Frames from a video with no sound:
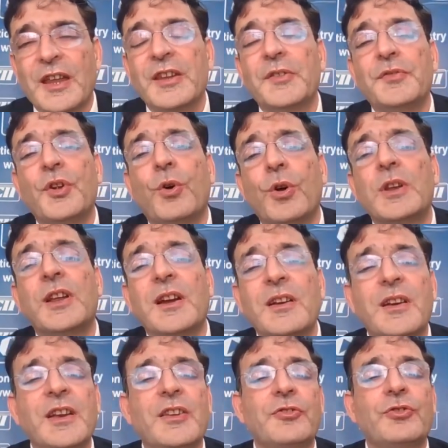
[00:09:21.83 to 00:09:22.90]
And if the whole
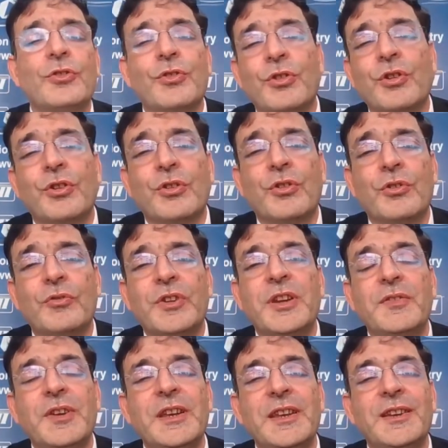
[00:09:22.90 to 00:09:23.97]
country has to grow,
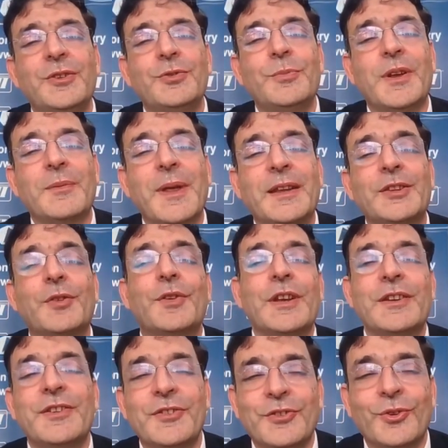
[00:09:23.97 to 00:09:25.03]
we need to make the
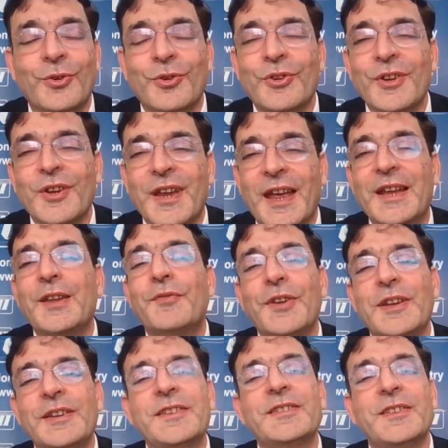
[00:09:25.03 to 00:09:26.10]
villages grow. And if
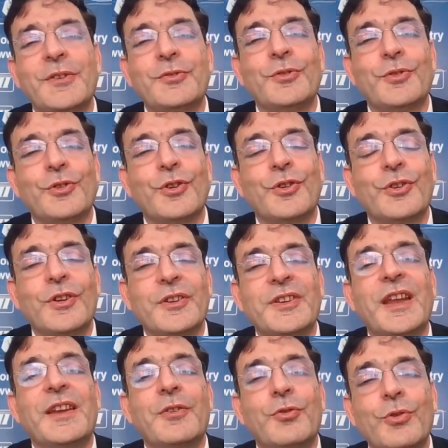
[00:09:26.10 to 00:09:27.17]
villages have to grow,
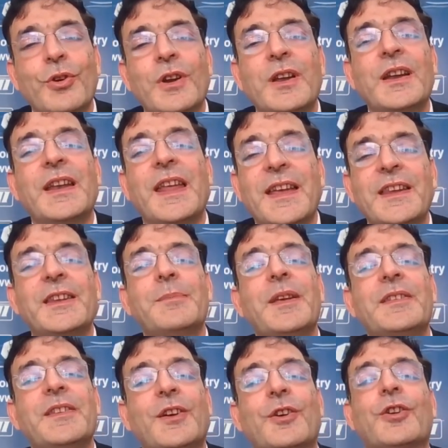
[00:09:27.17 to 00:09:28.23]
then rural and
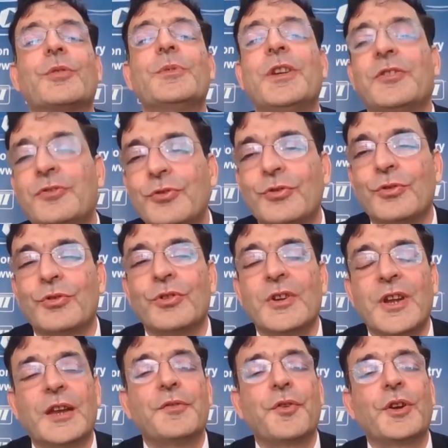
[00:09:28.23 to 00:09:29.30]
agri-based economy has to grow.
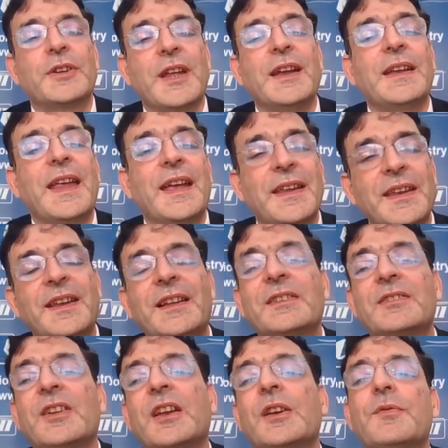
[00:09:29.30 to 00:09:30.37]
And for that,
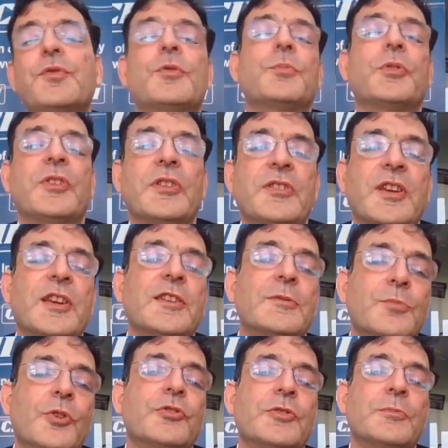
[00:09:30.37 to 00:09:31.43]
agriculture and food processing
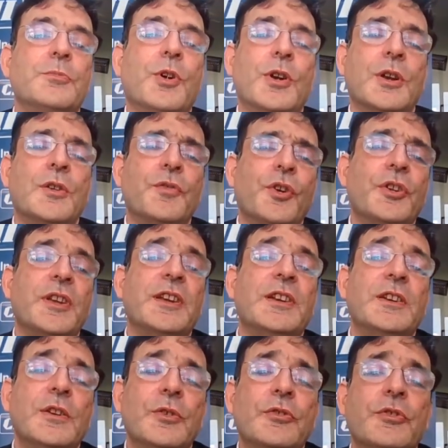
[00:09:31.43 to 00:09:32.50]
is most important for the
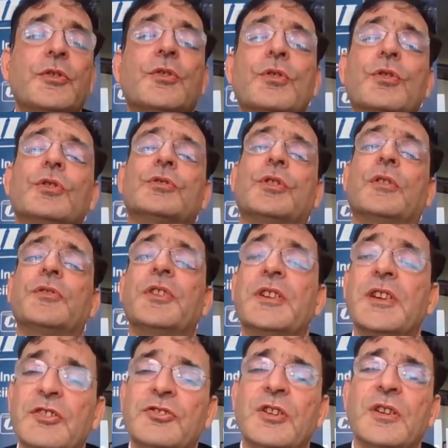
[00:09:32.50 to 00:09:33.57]
inclusive growth of the
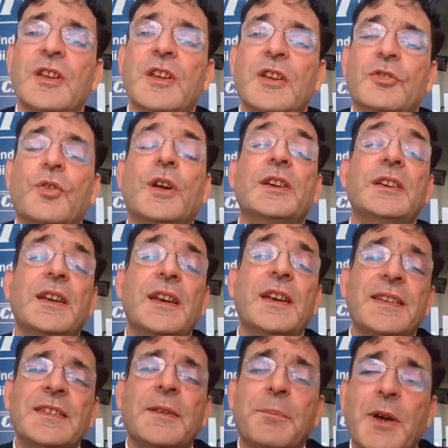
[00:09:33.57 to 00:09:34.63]
nation, for
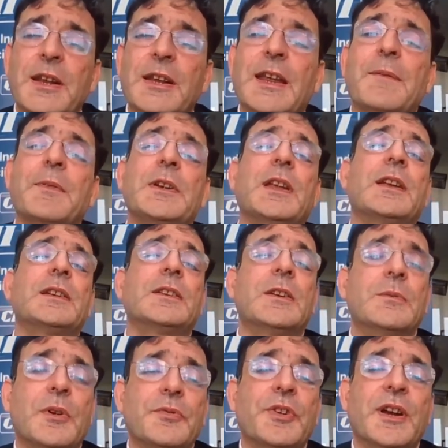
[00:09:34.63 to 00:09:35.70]
increasing the per capita
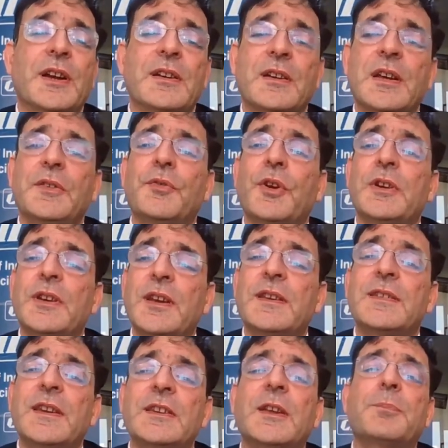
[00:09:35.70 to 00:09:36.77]
income of the country, for
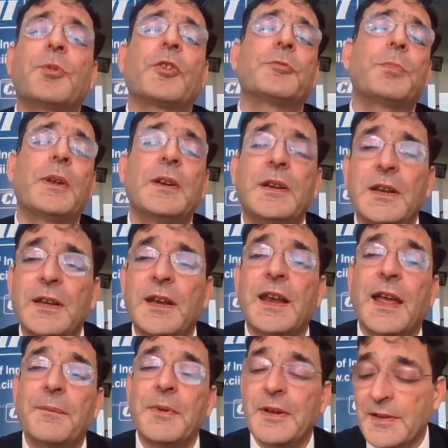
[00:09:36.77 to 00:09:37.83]
increasing the prosperity and
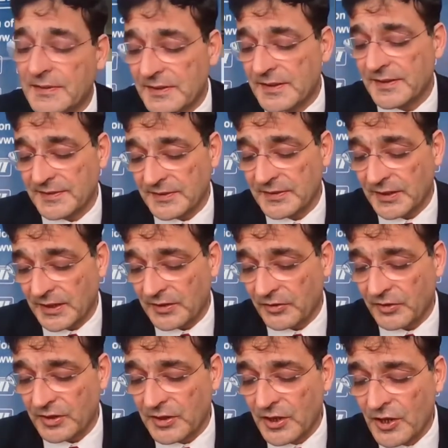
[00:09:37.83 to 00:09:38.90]
happiness index in the
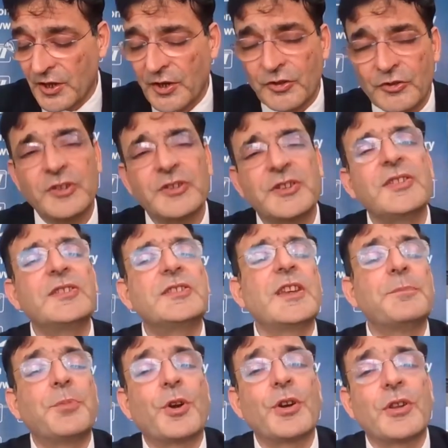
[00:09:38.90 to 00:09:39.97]
country. So this is the
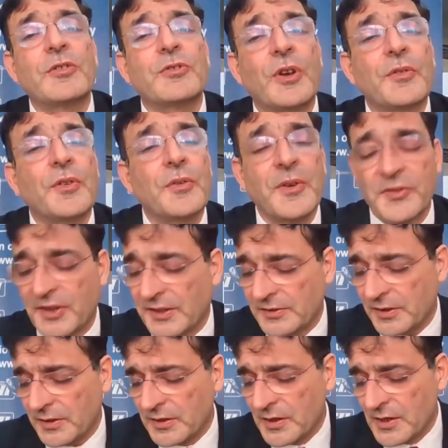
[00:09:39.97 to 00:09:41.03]
importance of our
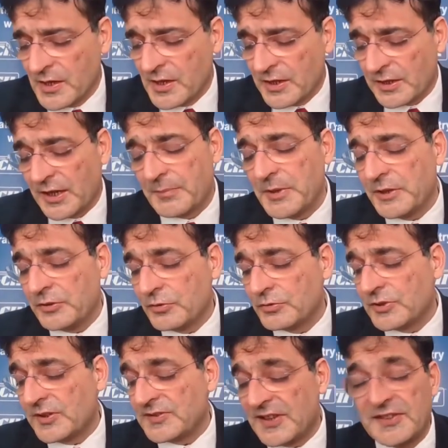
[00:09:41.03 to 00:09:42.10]
sector. Coming
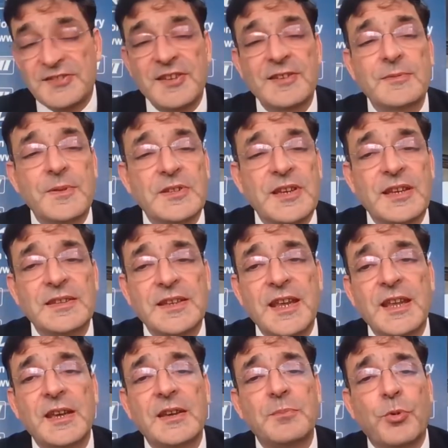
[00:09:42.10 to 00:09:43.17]
to the sessions which are
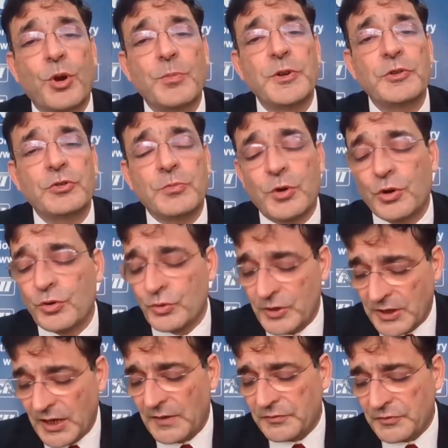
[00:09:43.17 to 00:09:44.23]
there in probably tomorrow,
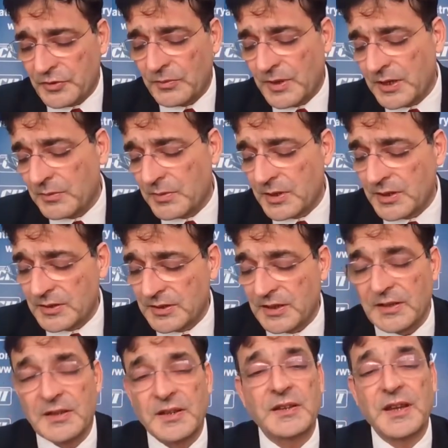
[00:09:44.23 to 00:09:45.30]
day after, whenever
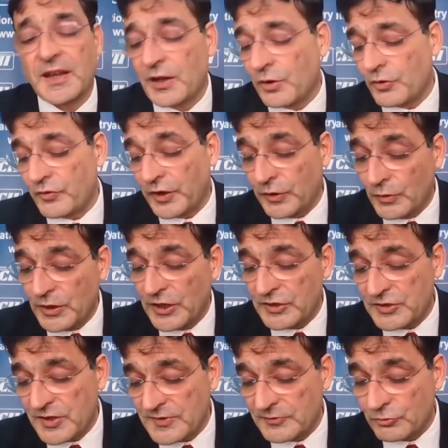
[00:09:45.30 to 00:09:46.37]
they are on
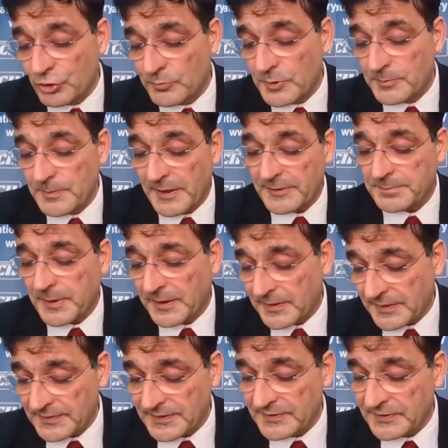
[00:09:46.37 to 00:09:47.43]
regulations, global best
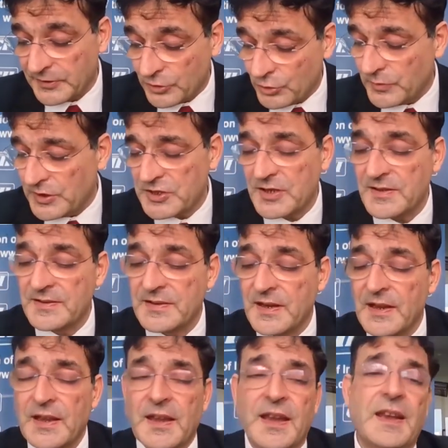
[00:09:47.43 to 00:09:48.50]
practices, innovations.